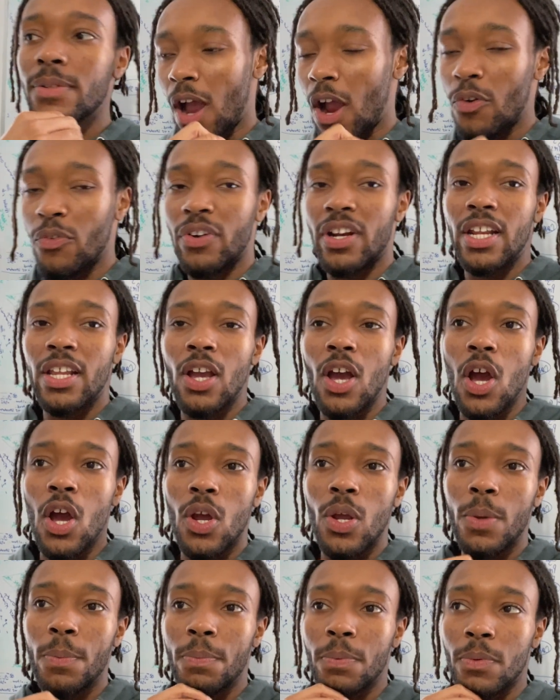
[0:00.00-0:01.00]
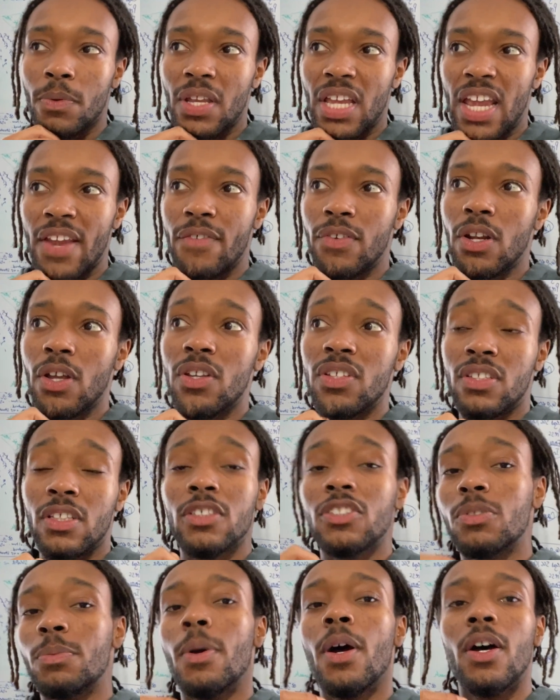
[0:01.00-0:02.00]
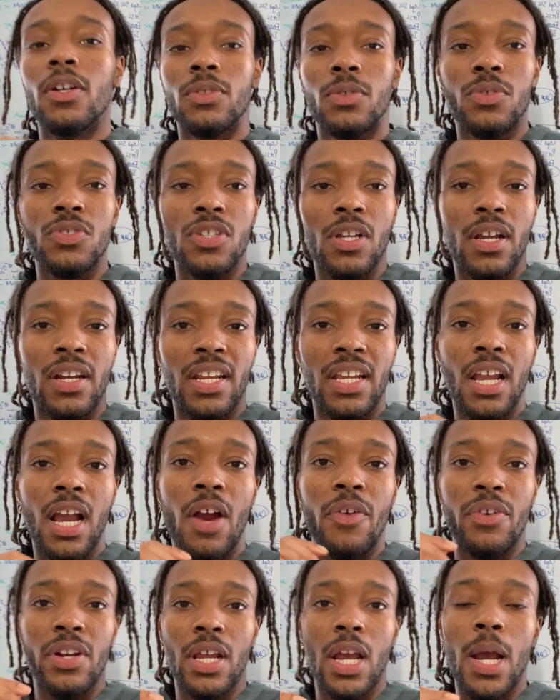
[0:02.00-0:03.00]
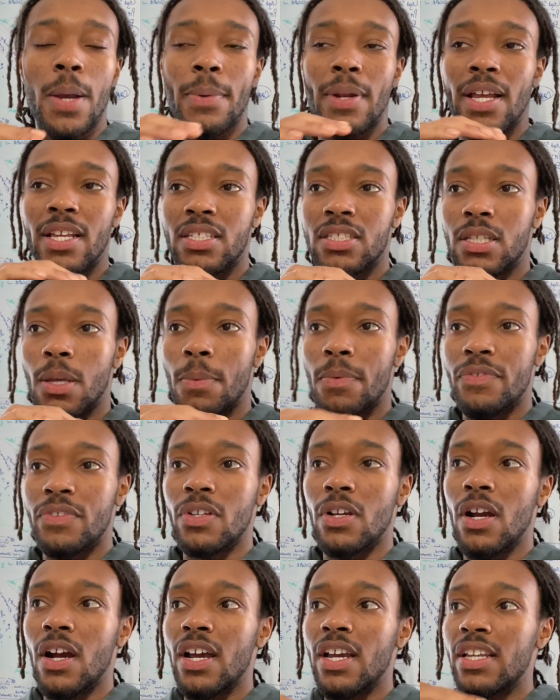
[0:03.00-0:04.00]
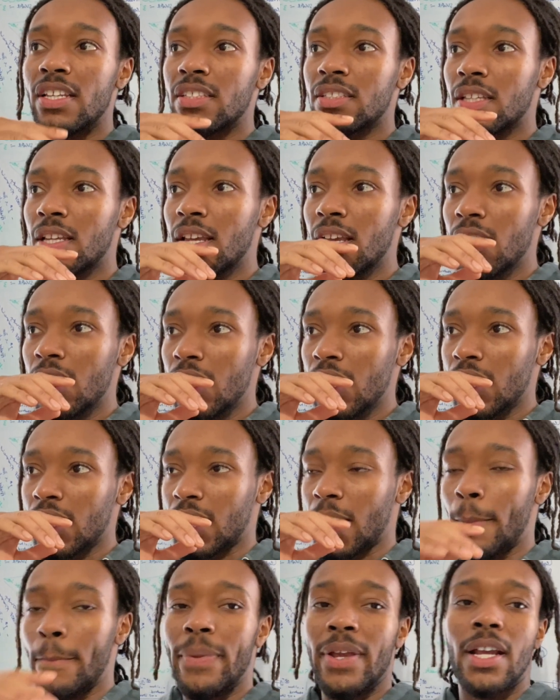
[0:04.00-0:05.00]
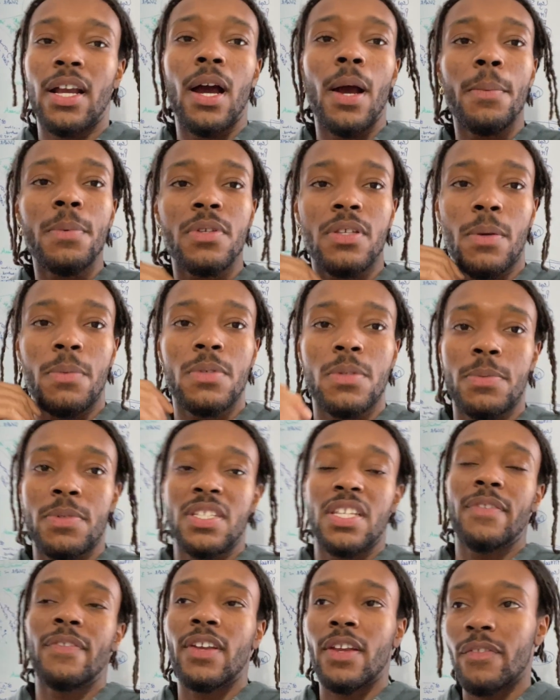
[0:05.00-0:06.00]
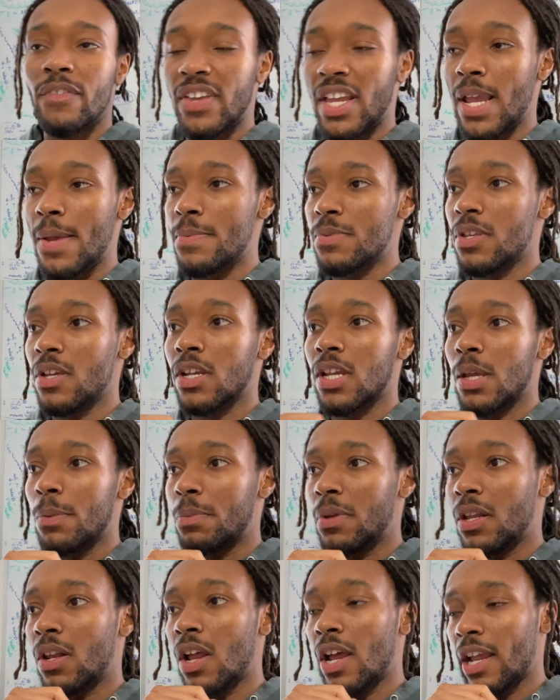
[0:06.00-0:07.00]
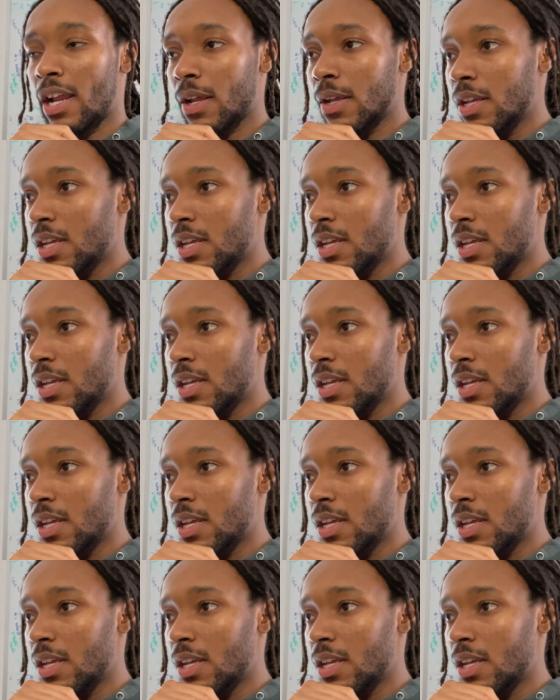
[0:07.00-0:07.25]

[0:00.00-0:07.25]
I really hope, even though it's such a personal journey, I really hope that some of you guys can pick up some specific themes. So it could be I